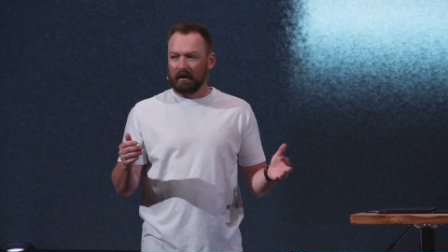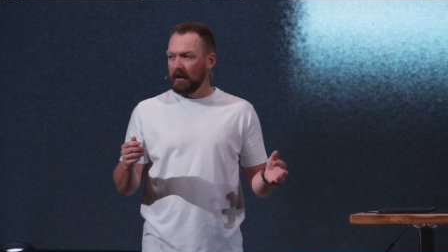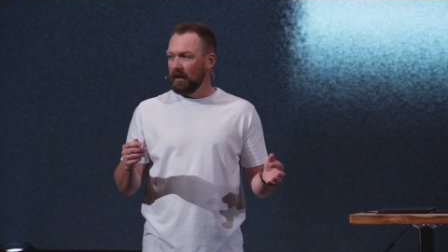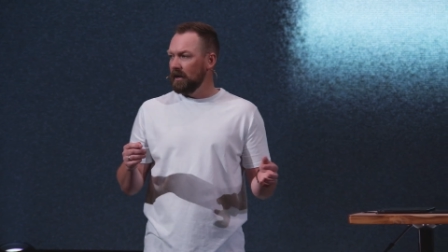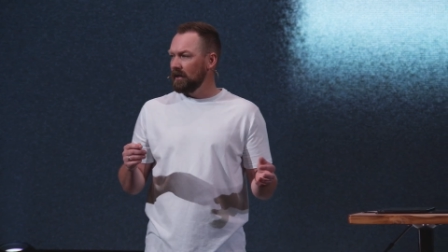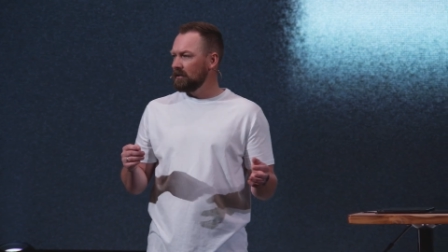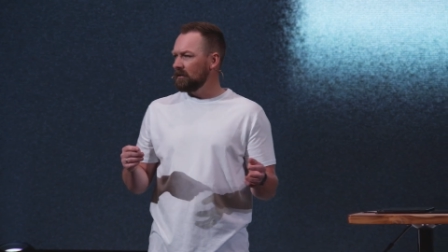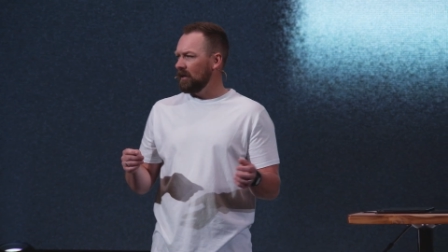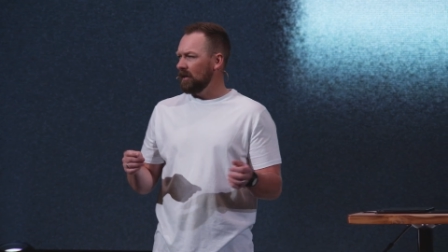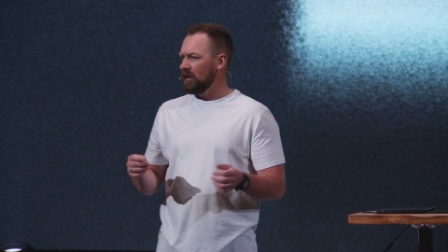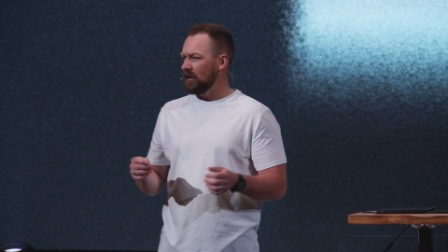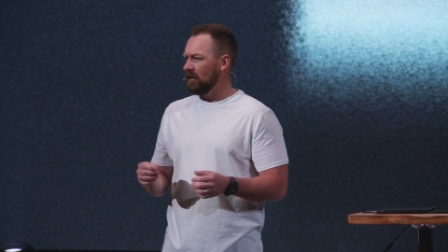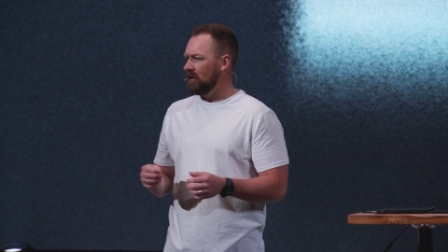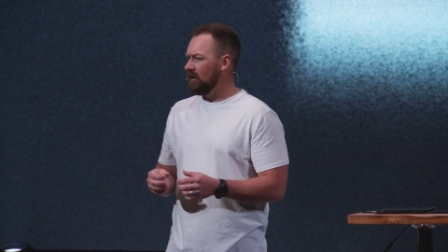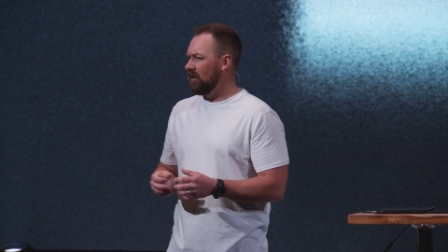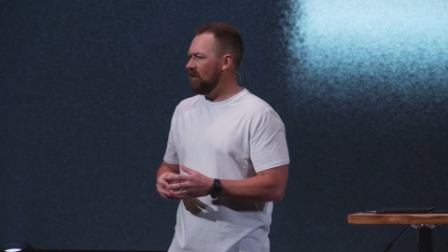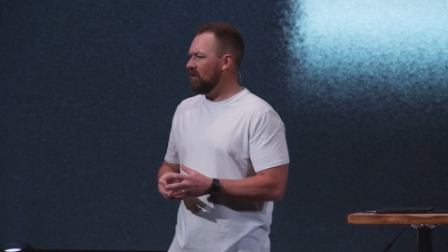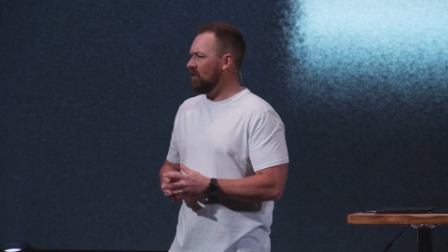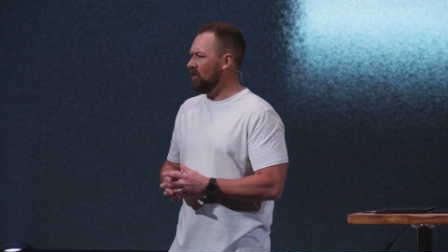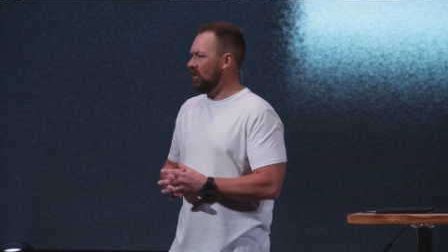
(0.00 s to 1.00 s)
he's like,
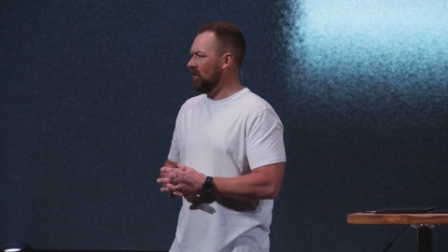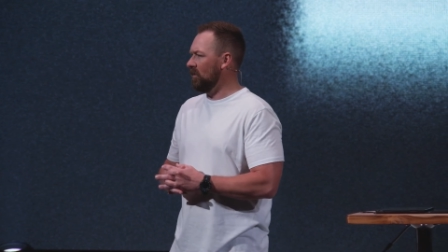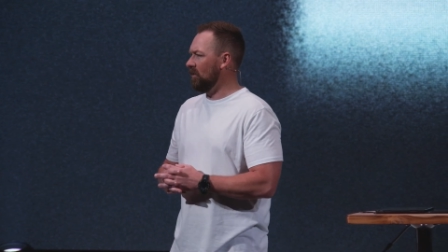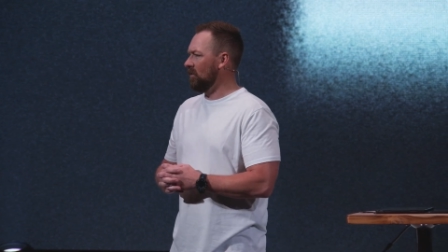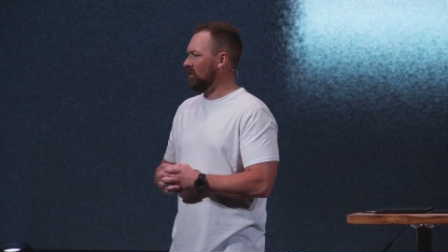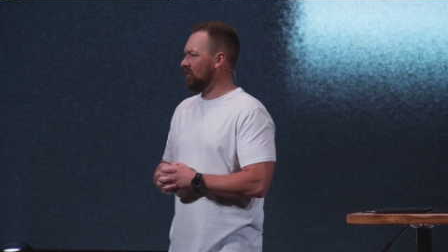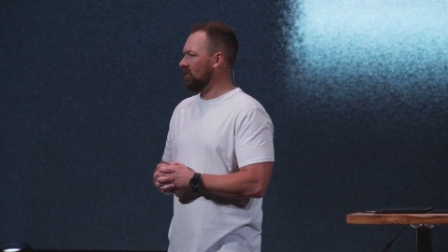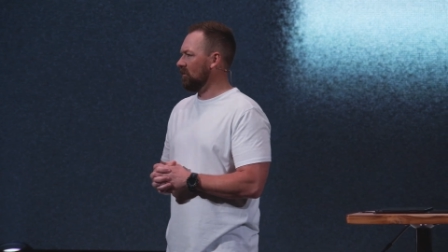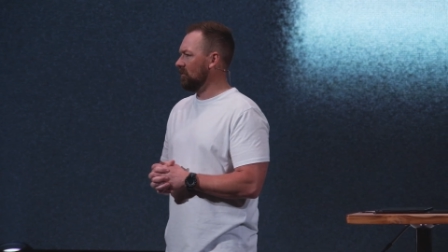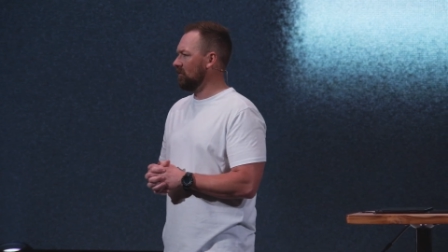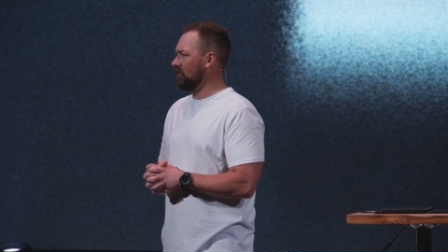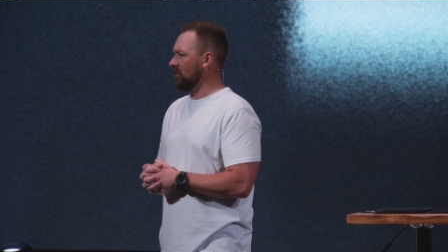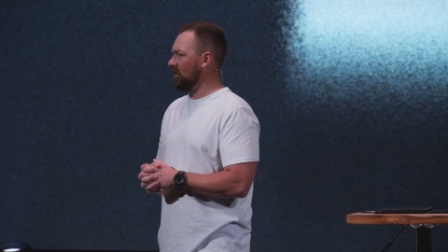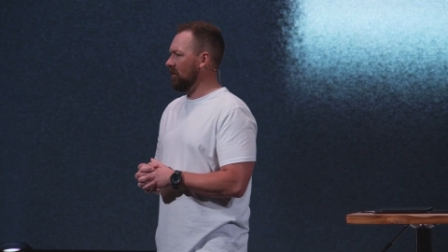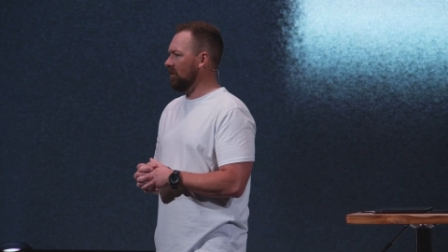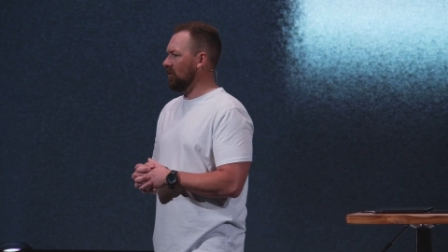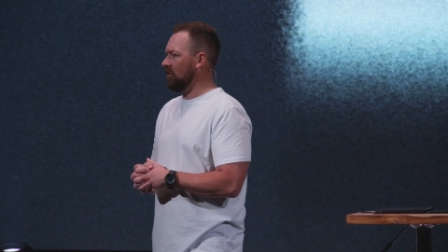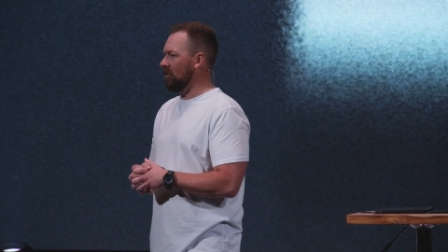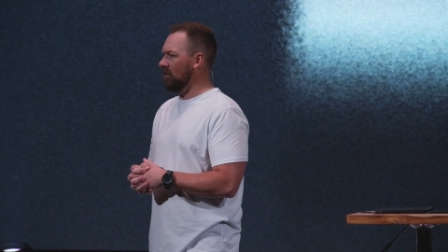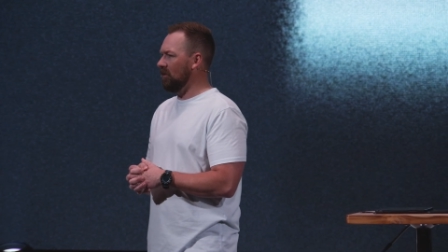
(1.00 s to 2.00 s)
no
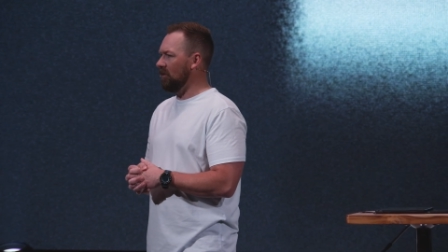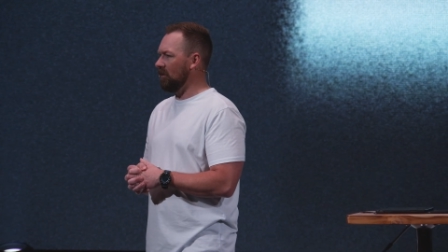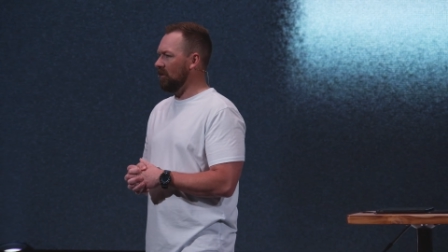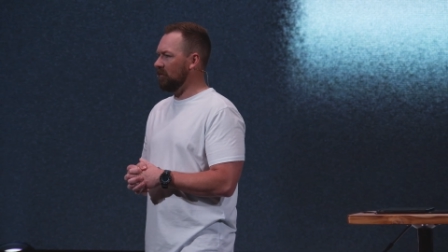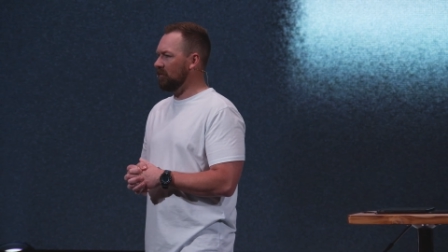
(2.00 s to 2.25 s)
not at all.